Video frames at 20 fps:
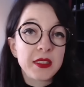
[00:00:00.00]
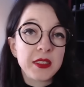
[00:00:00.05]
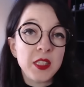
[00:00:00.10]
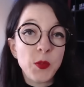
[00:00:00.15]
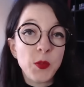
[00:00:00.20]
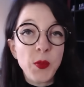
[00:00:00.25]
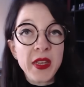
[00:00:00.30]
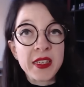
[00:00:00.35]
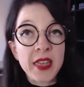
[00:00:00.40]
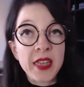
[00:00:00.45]
The
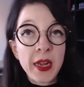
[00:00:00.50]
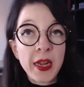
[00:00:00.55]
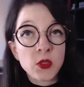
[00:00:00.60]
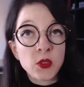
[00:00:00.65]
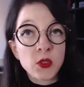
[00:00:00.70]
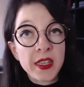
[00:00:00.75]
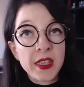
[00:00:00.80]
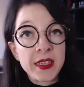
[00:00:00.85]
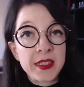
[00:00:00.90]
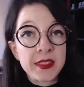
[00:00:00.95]
big
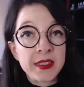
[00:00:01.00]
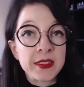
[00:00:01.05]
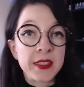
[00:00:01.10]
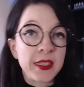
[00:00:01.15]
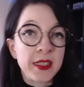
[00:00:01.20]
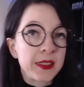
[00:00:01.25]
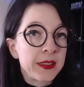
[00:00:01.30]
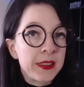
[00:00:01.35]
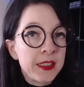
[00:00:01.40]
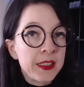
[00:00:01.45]
downside is
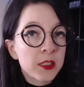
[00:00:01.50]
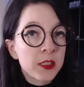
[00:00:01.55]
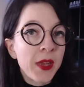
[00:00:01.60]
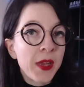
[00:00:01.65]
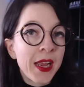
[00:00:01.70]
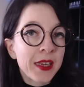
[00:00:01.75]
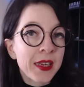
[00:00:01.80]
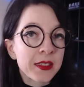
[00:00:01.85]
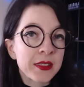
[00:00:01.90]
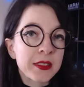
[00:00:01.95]
that these
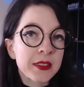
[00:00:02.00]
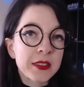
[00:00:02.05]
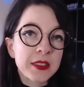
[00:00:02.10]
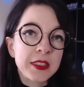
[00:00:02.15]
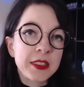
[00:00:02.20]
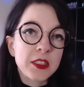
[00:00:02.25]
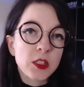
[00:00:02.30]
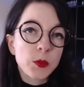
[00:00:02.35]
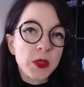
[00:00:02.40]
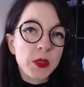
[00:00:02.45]
magnets
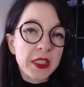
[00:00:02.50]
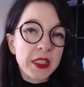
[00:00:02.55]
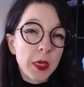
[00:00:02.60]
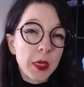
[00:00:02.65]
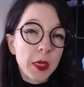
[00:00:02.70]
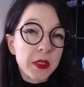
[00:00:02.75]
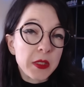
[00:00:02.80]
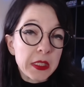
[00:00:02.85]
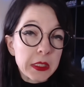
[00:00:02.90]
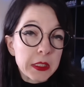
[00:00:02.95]
need to be
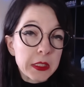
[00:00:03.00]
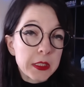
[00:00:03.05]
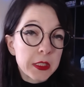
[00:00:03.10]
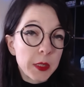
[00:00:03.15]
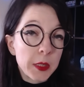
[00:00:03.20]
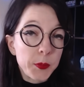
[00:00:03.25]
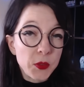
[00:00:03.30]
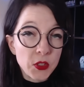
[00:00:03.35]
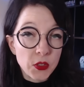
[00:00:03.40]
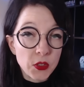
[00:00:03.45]
kept
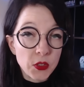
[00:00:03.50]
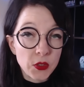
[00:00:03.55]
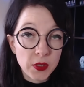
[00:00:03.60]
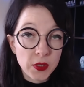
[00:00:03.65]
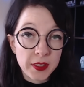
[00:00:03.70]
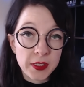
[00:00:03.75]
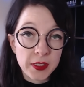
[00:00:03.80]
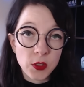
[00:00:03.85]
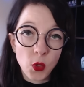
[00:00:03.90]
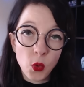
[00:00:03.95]

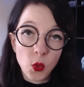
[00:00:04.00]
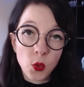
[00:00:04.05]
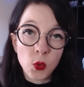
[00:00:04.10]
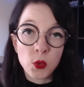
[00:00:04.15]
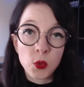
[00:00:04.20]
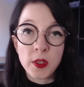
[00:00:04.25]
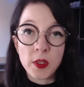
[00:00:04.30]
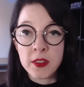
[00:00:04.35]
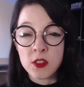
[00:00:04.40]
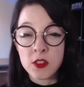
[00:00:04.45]
exceptionally
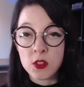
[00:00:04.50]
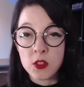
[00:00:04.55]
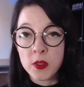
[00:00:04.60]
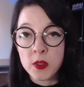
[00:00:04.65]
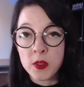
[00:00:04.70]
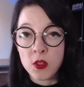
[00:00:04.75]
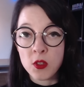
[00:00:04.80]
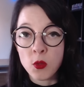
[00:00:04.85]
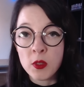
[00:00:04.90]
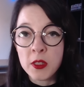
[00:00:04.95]
cold, and so
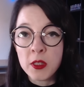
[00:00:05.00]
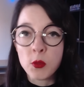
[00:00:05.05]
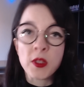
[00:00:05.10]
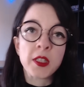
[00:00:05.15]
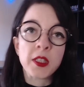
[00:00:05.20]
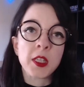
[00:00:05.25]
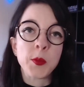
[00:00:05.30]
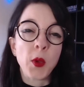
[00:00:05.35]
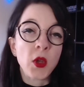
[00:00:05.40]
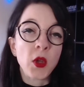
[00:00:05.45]
it's only
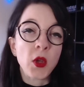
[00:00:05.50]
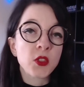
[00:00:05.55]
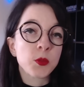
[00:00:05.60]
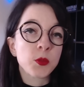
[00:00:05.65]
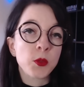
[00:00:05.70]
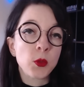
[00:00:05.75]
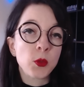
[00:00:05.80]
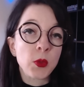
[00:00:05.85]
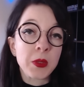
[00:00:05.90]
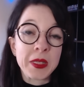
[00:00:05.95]
really
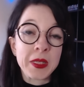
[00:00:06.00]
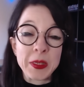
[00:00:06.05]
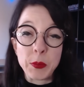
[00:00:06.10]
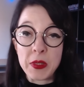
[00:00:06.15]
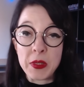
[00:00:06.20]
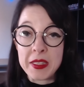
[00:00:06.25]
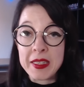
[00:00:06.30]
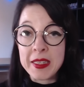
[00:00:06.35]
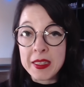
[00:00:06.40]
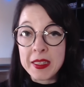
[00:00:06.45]
possible with
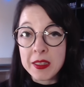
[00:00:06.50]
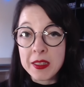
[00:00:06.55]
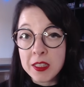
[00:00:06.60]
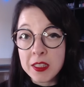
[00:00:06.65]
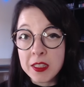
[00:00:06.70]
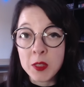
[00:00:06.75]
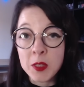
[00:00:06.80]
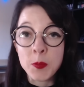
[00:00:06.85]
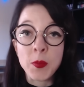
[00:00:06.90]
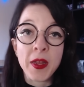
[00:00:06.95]
liquid
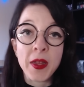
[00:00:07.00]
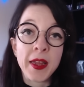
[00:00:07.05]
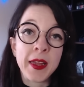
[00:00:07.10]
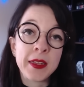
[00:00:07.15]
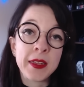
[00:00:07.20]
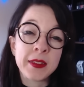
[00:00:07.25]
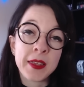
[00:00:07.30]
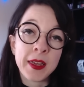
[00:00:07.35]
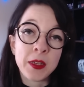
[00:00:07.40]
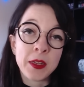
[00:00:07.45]
helium,
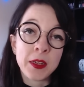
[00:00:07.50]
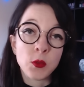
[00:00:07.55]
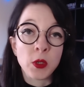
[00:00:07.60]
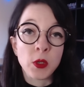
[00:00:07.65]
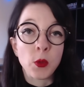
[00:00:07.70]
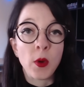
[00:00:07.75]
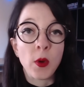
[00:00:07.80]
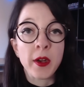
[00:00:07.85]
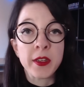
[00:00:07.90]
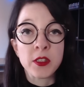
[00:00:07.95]
and that
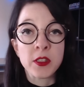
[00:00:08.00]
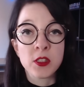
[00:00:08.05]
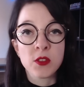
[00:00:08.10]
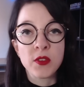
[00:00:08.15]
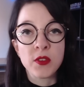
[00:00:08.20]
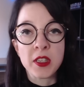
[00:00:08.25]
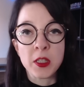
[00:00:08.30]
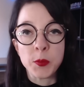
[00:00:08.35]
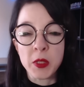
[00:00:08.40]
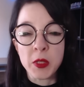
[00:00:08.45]
requires
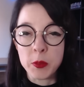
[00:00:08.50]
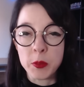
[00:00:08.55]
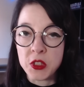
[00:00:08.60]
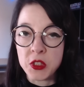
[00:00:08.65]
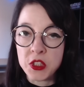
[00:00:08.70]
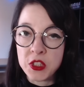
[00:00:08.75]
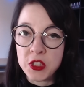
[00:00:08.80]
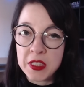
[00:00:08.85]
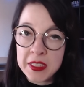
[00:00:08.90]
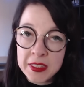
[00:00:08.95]
very big
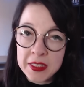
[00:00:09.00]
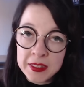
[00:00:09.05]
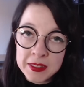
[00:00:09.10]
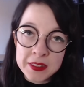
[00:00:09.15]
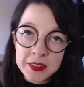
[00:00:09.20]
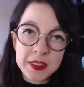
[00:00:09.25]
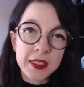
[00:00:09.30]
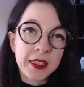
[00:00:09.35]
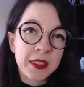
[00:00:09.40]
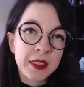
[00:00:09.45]

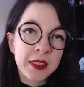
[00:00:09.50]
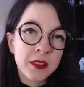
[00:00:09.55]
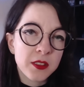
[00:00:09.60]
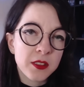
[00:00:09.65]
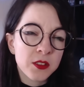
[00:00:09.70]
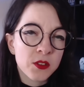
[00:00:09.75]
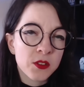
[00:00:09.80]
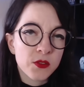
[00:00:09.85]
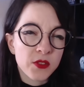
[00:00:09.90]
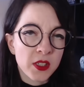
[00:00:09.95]
machines and
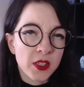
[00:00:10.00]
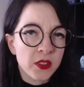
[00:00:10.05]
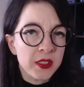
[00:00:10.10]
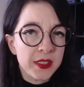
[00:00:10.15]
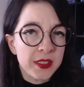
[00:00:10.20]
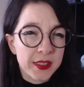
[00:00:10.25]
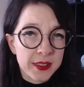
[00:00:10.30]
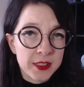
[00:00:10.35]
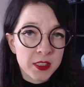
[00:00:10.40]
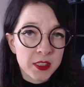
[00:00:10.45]
is very
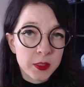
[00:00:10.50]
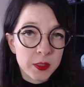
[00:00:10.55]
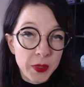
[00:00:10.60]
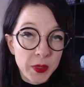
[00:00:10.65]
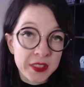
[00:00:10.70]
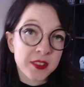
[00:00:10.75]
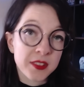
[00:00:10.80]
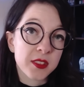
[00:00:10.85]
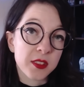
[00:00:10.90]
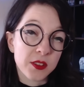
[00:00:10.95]

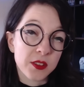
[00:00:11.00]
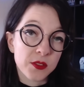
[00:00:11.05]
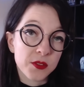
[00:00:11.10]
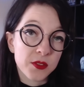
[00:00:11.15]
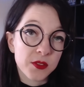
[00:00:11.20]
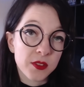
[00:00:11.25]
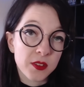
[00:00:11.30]
expensive.